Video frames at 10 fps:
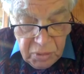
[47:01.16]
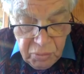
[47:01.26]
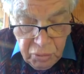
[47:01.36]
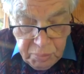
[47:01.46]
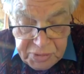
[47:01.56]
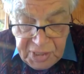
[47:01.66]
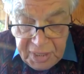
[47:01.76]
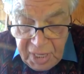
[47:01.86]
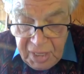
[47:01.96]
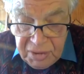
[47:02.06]
or group
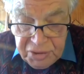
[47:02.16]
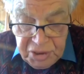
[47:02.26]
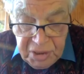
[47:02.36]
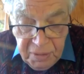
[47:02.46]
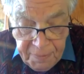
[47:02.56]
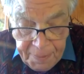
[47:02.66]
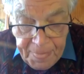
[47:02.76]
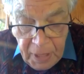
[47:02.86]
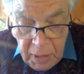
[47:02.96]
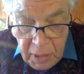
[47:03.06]
psychology.
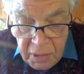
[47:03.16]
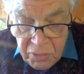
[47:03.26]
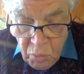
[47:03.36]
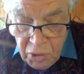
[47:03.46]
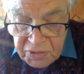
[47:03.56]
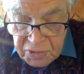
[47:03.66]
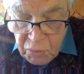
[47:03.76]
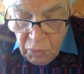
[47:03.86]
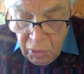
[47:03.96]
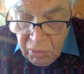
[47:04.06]
In other words,
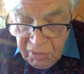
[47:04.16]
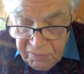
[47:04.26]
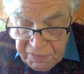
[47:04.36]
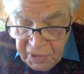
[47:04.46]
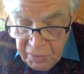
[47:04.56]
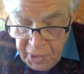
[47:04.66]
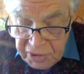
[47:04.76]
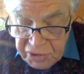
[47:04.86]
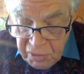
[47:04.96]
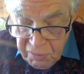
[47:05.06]
the role of
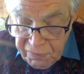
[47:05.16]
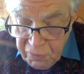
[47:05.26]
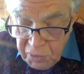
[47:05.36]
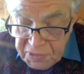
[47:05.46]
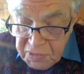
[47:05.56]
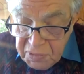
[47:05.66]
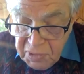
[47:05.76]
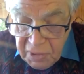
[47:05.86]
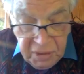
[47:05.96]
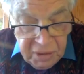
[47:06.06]
irrational
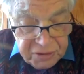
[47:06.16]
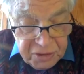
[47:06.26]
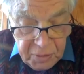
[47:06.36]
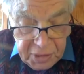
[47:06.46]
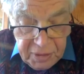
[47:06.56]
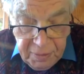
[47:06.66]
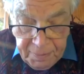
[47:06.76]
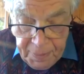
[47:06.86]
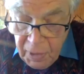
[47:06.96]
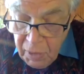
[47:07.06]
forces in history.
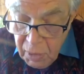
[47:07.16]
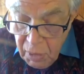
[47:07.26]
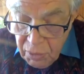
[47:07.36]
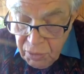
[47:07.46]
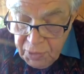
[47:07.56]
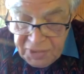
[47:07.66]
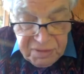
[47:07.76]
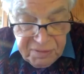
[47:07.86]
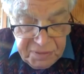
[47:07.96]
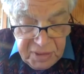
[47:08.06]
The
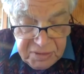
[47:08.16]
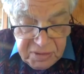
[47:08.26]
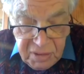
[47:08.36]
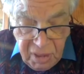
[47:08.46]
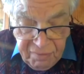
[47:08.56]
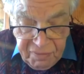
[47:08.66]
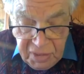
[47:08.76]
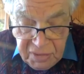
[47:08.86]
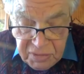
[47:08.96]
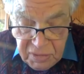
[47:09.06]
reason for this is
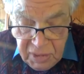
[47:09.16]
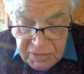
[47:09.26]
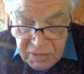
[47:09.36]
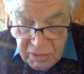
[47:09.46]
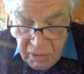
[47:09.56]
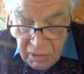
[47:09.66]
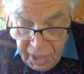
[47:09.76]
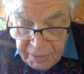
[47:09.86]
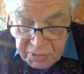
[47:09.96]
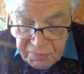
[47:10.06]
obvious. It's the
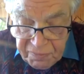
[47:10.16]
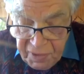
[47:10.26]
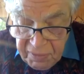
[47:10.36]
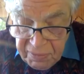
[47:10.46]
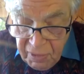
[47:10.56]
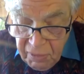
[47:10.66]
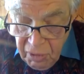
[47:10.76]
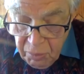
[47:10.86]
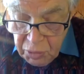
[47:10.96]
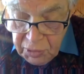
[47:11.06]
collapse of faith
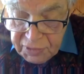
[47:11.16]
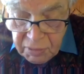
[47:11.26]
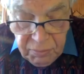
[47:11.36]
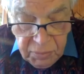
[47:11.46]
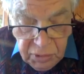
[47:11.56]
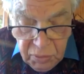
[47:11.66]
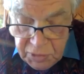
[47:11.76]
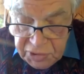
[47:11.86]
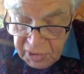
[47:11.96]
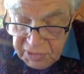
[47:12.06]
in liberalism,
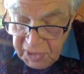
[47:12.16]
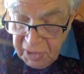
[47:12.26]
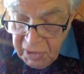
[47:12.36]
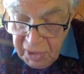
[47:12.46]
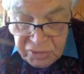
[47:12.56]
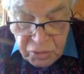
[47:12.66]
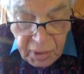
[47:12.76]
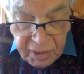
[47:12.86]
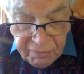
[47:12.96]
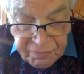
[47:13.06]
which had taken a
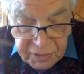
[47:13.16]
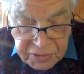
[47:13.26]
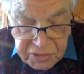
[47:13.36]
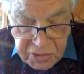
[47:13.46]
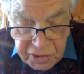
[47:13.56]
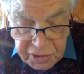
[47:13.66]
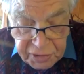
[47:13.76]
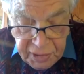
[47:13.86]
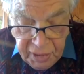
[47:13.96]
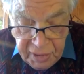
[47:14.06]
triumphalist
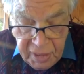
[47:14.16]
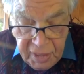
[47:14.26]
turn